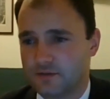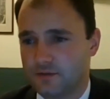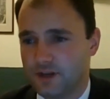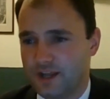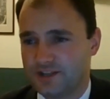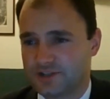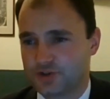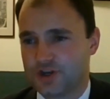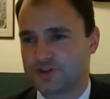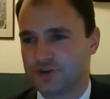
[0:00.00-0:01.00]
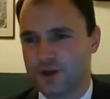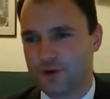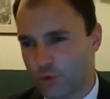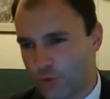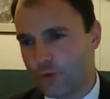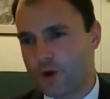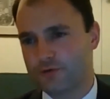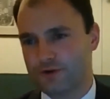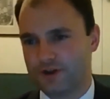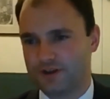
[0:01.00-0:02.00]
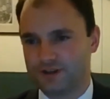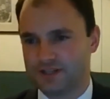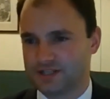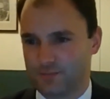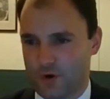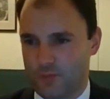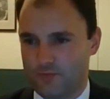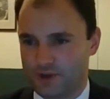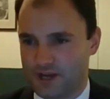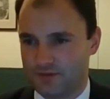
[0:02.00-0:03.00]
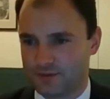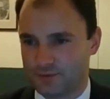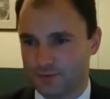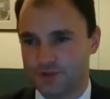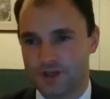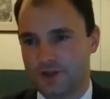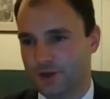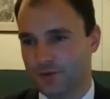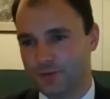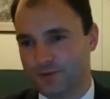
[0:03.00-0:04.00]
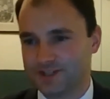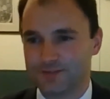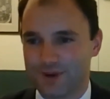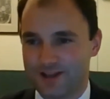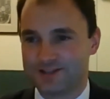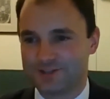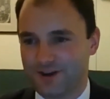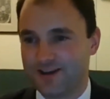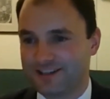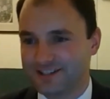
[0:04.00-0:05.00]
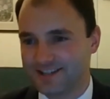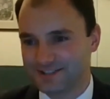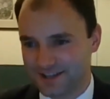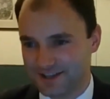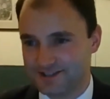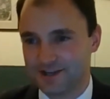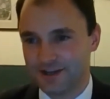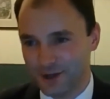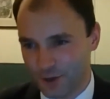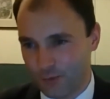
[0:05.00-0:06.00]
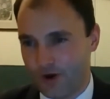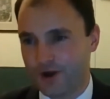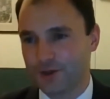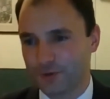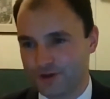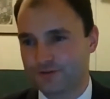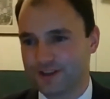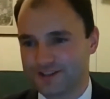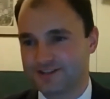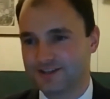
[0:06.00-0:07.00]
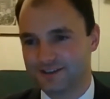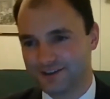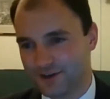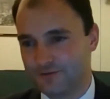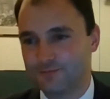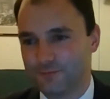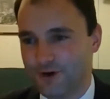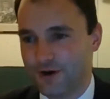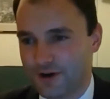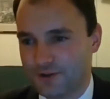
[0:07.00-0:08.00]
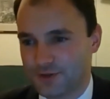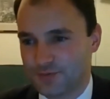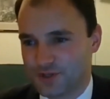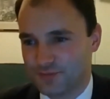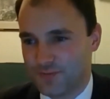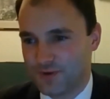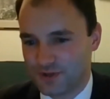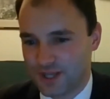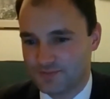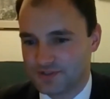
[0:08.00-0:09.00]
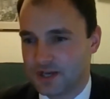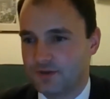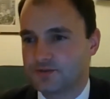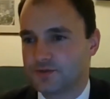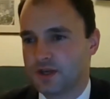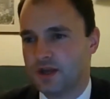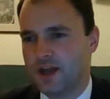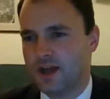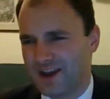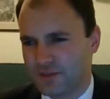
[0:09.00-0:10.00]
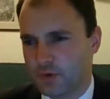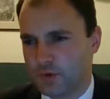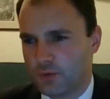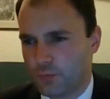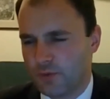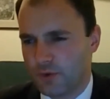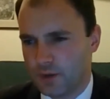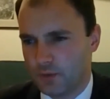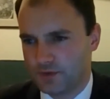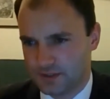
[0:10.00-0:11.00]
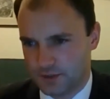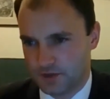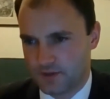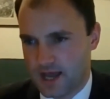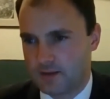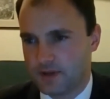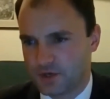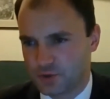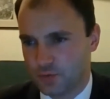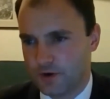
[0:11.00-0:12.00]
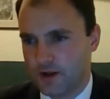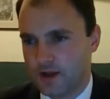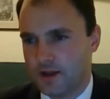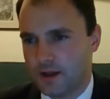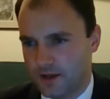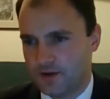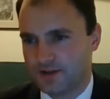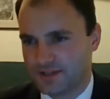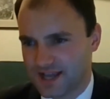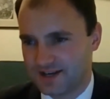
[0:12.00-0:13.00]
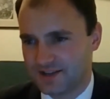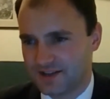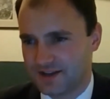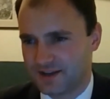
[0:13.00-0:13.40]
it's not just on the local growth funding. This is a problem for councils. You know, one of the biggest complaints that I hear day to day is, you know, why are you ring fencing, you know, far too much of my budget that comes into councils. I think we really want to look at that and make sure we're, you know, understanding